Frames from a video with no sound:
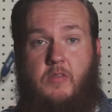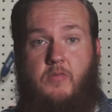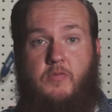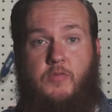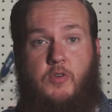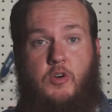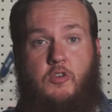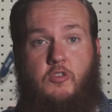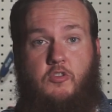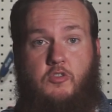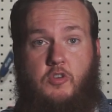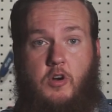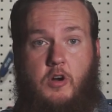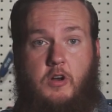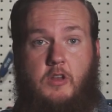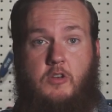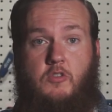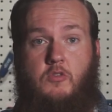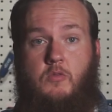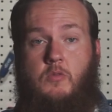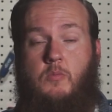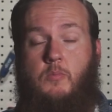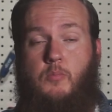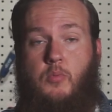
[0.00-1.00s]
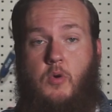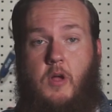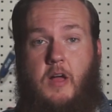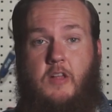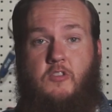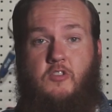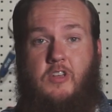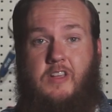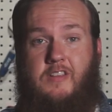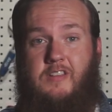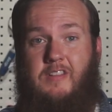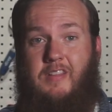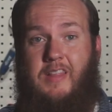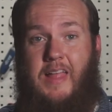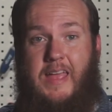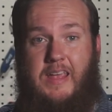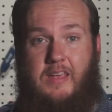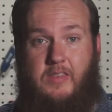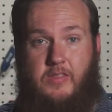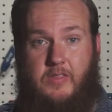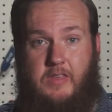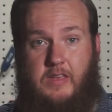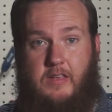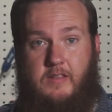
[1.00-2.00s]
first started projects
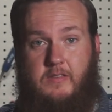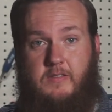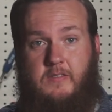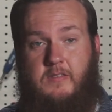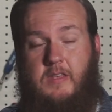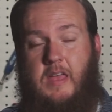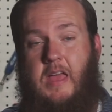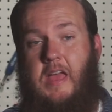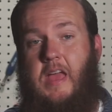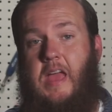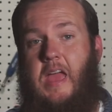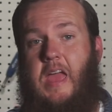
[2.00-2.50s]
like this,